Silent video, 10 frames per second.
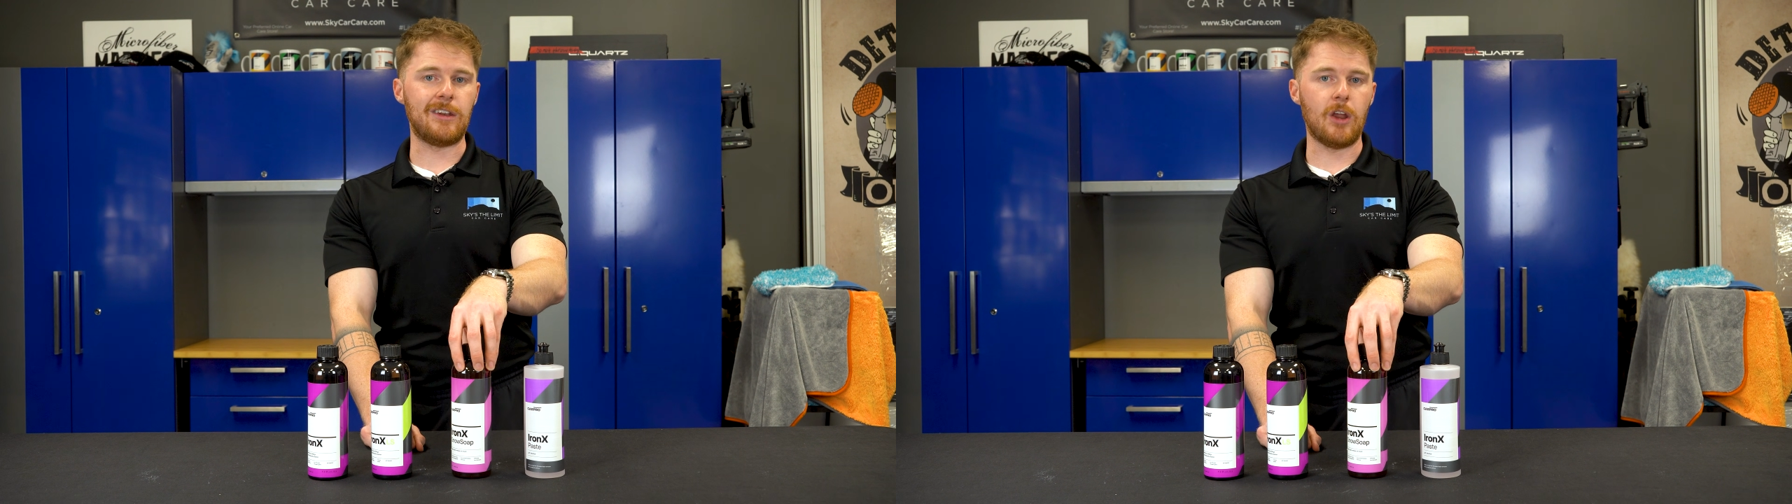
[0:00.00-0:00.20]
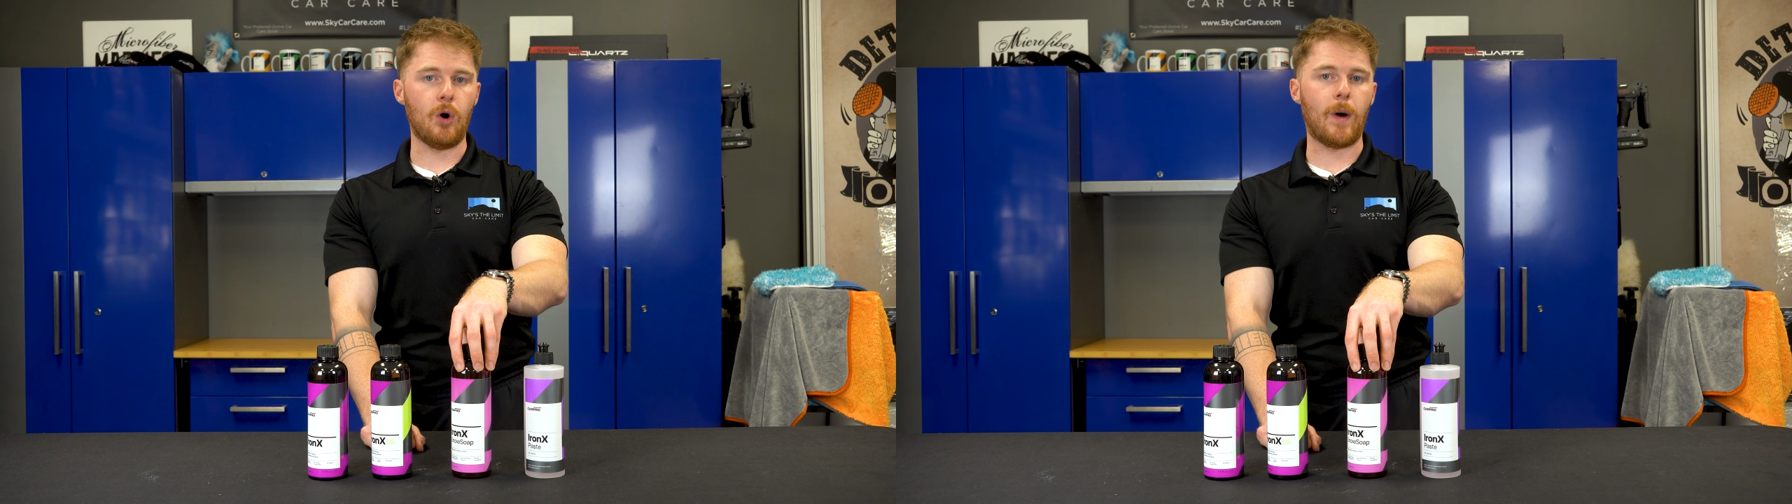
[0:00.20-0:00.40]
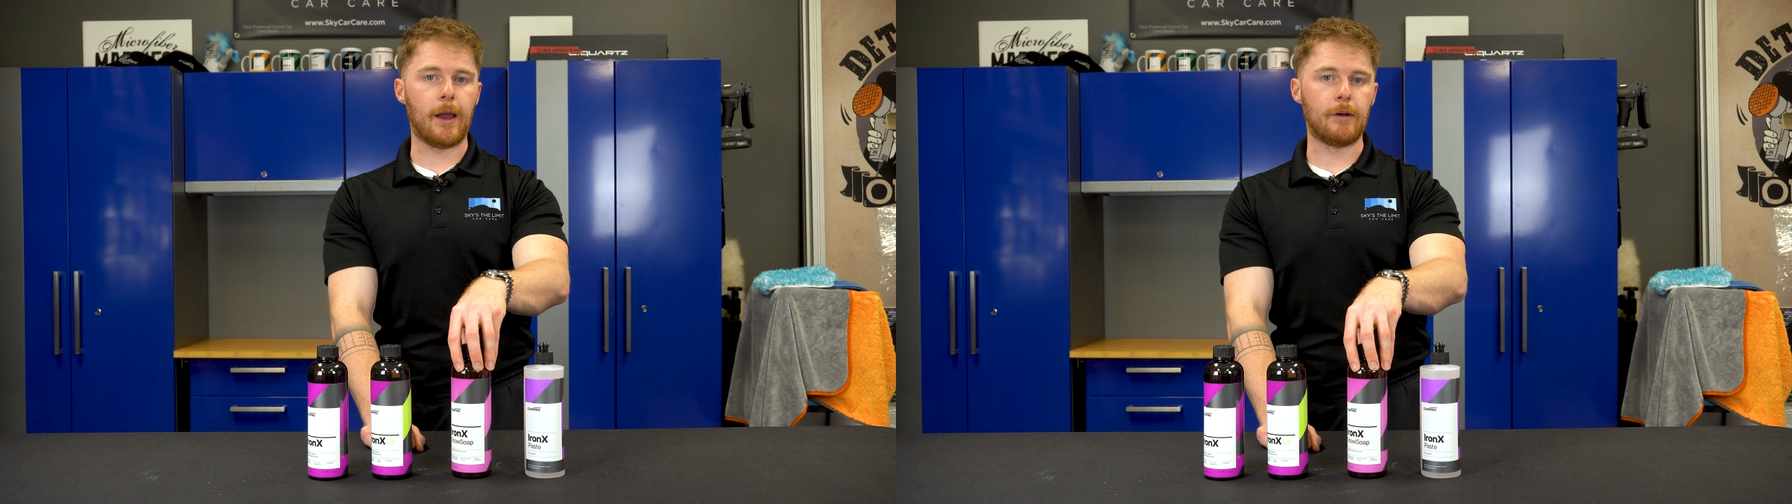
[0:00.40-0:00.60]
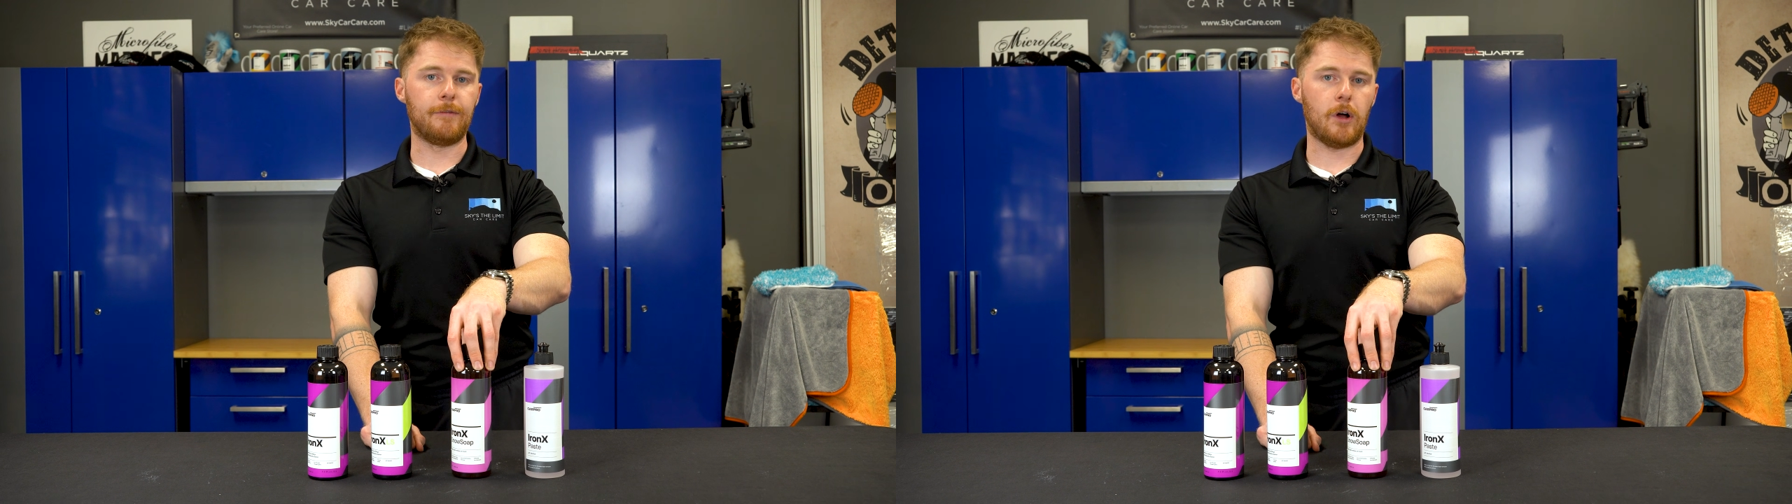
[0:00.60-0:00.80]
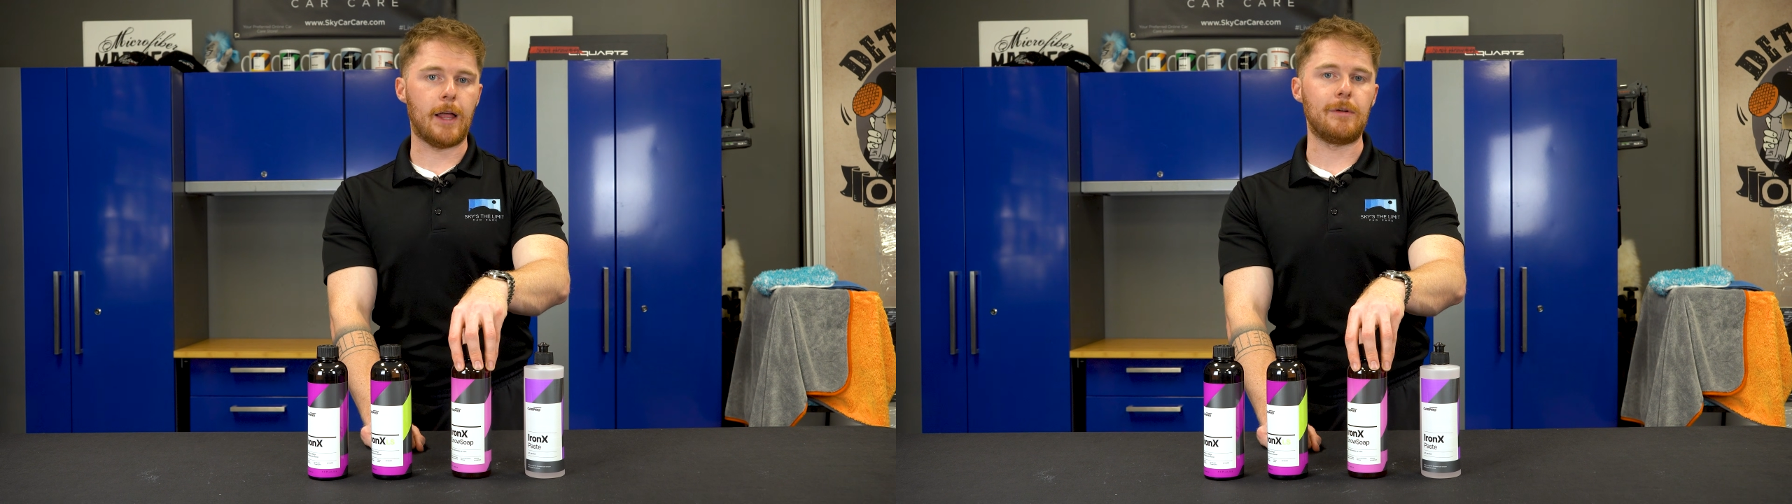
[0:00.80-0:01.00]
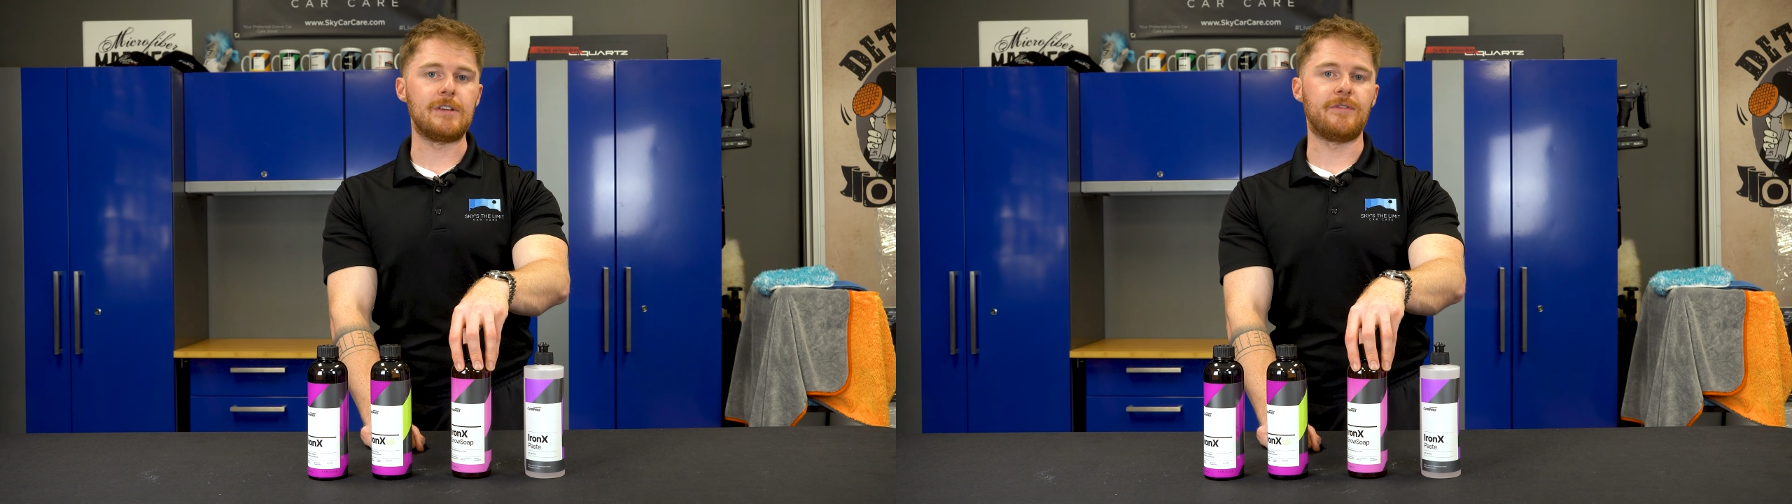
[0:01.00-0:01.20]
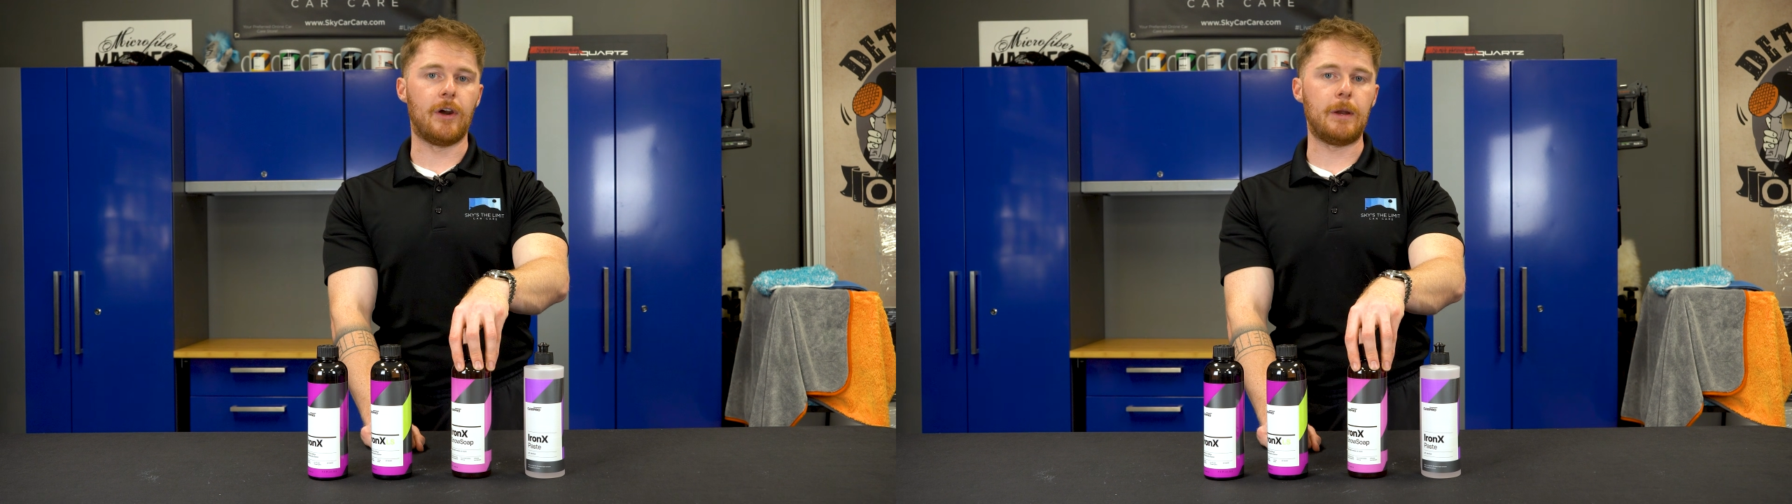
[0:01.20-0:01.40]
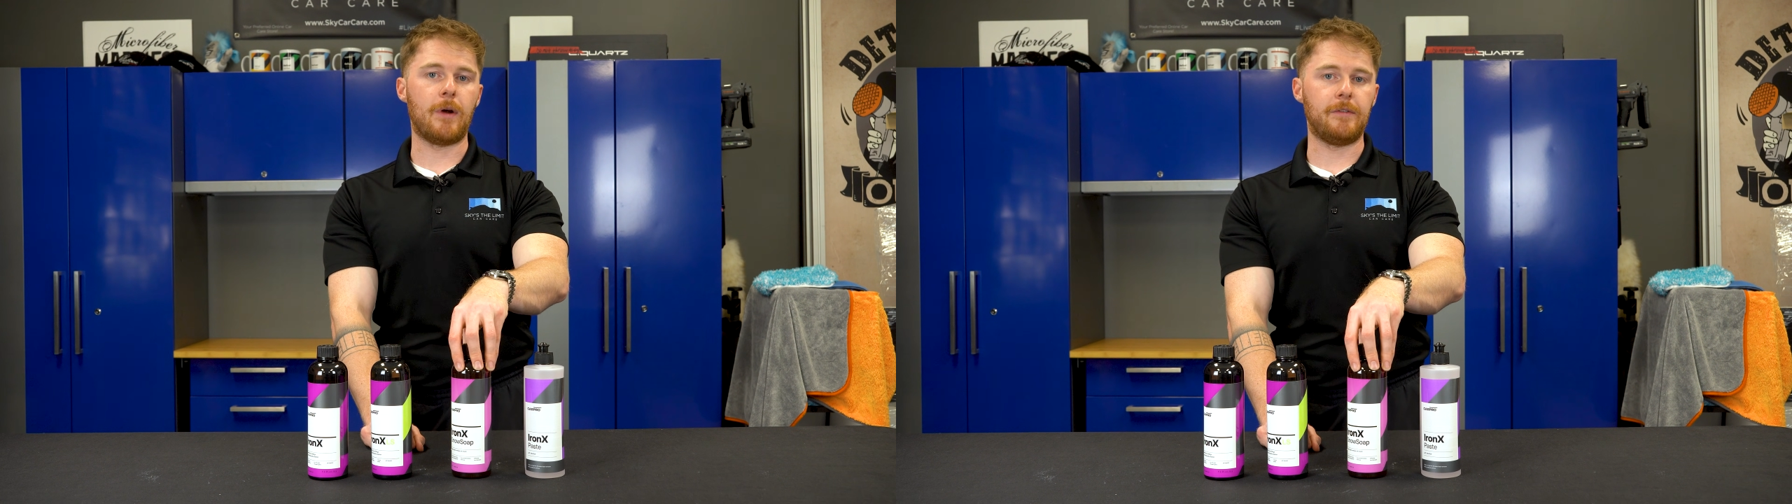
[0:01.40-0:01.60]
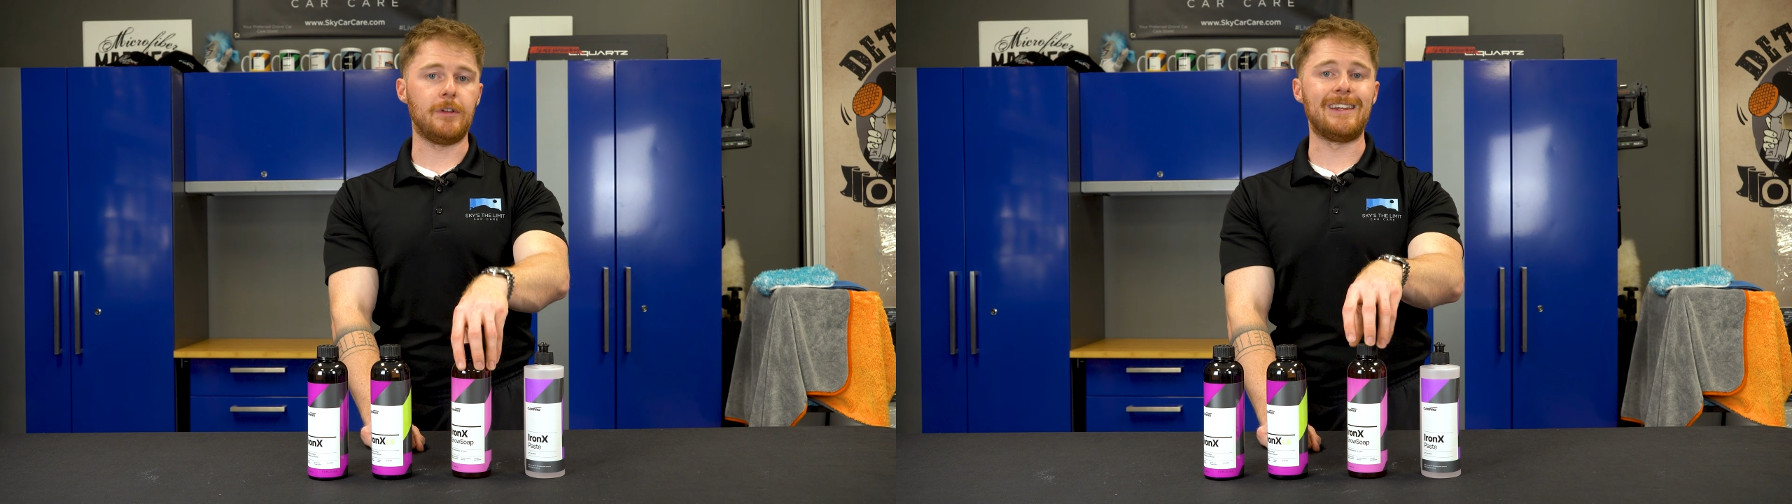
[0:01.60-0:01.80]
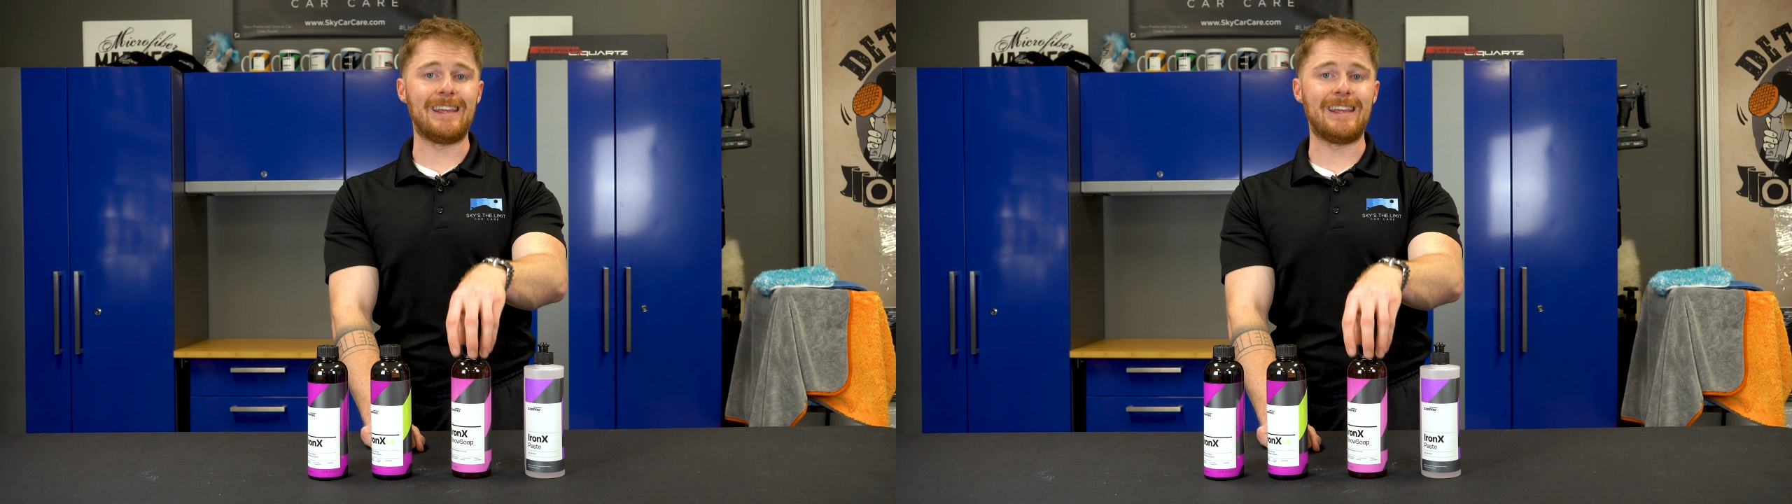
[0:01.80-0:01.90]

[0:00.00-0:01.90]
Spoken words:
know iron fallout is very prevalent